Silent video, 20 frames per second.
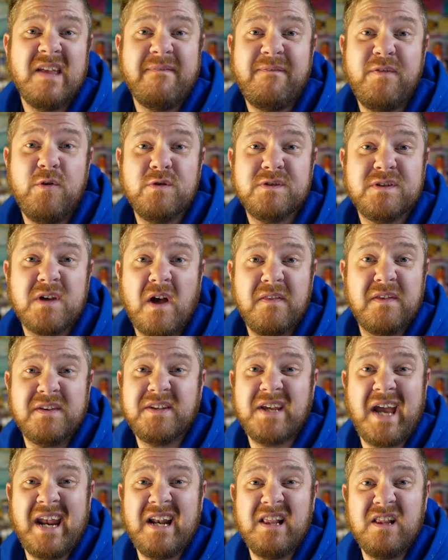If you saw the
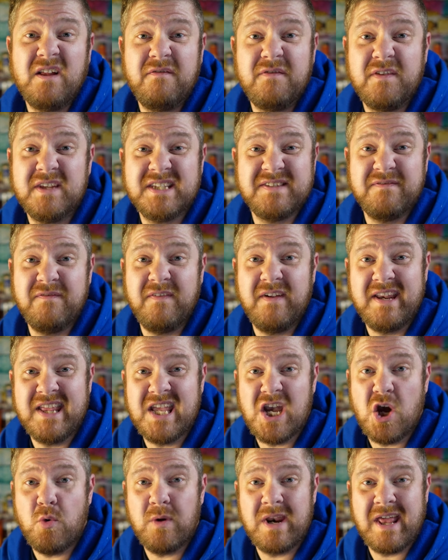title of this
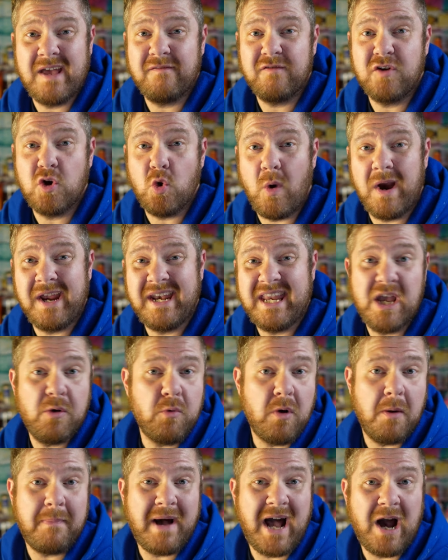video and have no idea
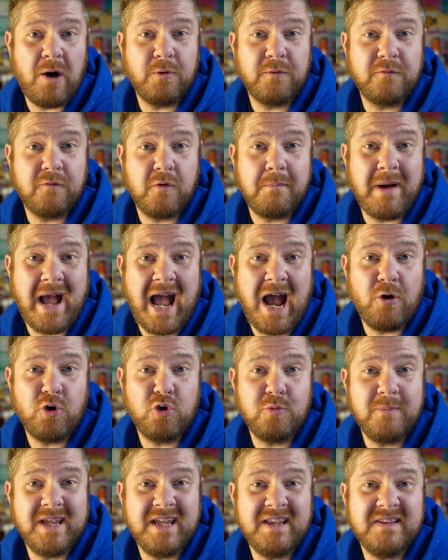what pound for
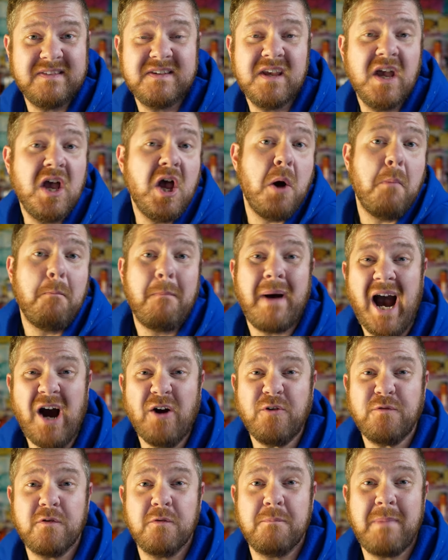pound means,
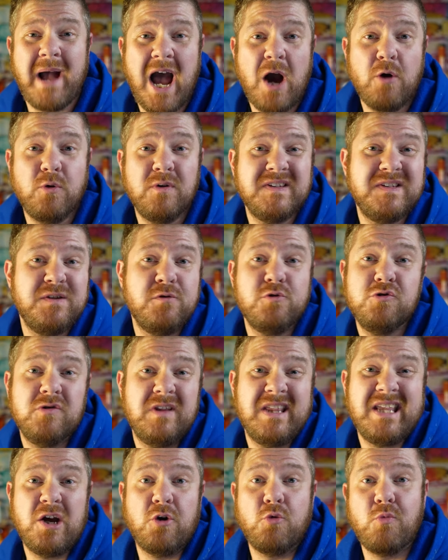pound for pound is
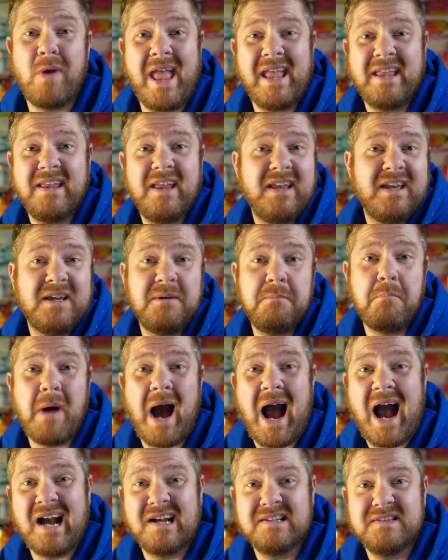usually a ranking in
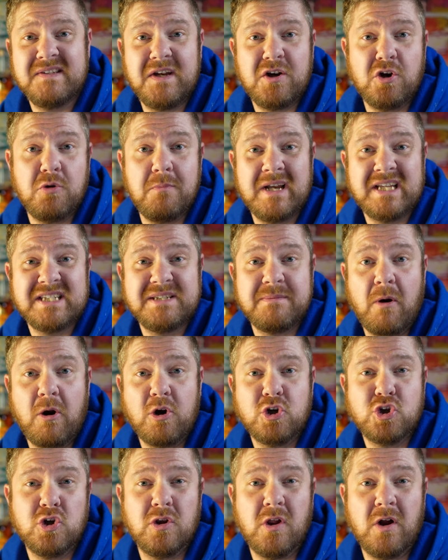boxing or mixed
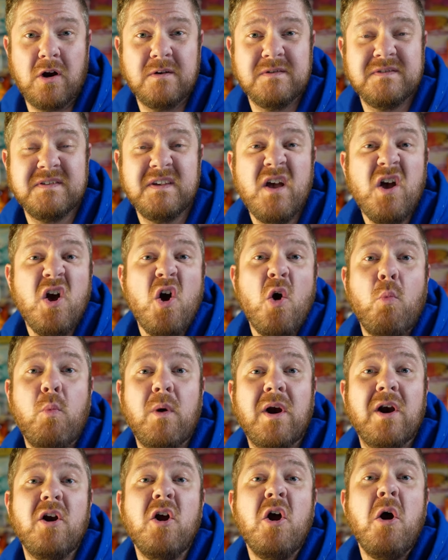martial arts
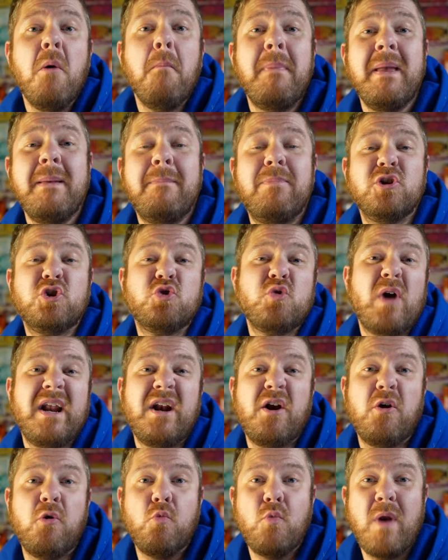where people try
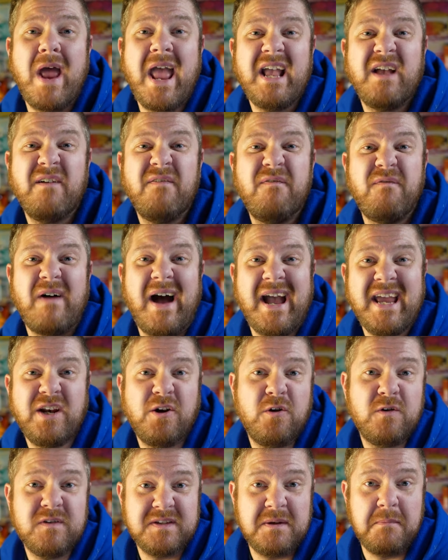to rank
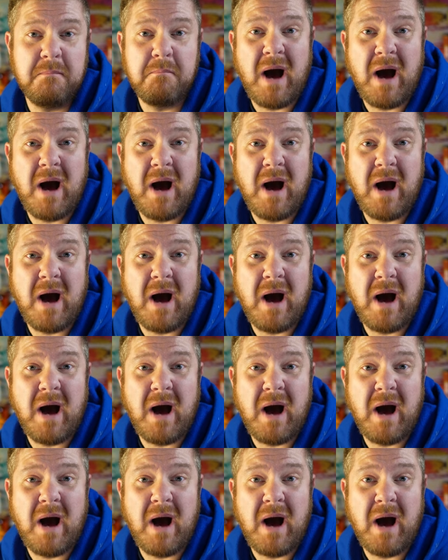fighters and